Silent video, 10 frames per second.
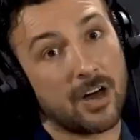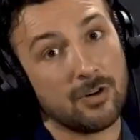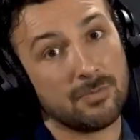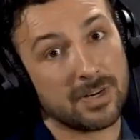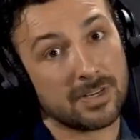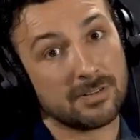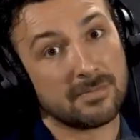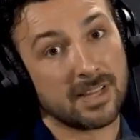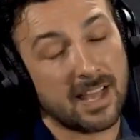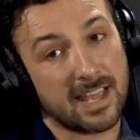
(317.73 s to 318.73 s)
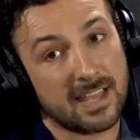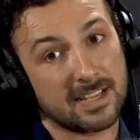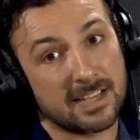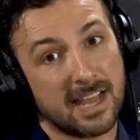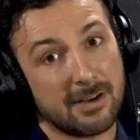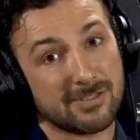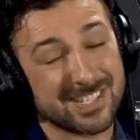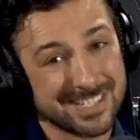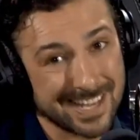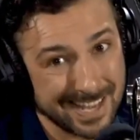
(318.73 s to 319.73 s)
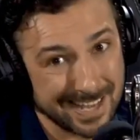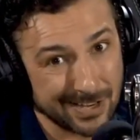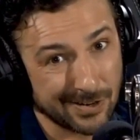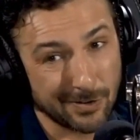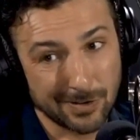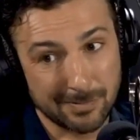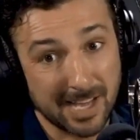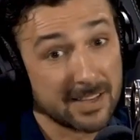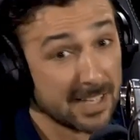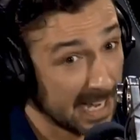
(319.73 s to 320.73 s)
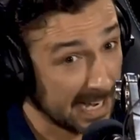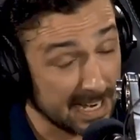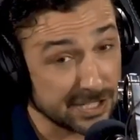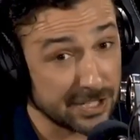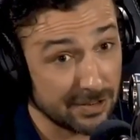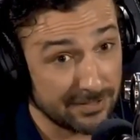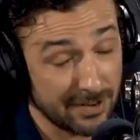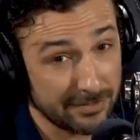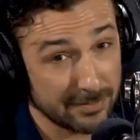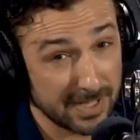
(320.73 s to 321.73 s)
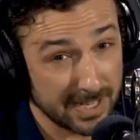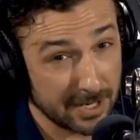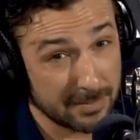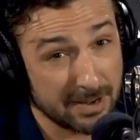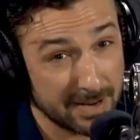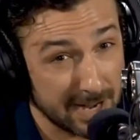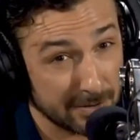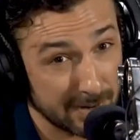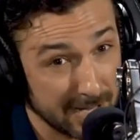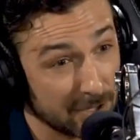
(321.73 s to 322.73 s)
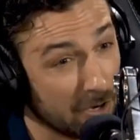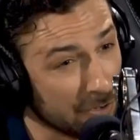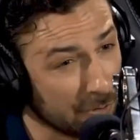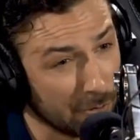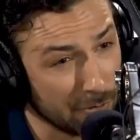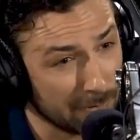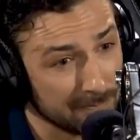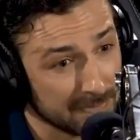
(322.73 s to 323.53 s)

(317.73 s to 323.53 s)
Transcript: Oban, Mallaig, Arisaig, all of there. And actually not far from Glencoe, about an hour away, Loch Awe.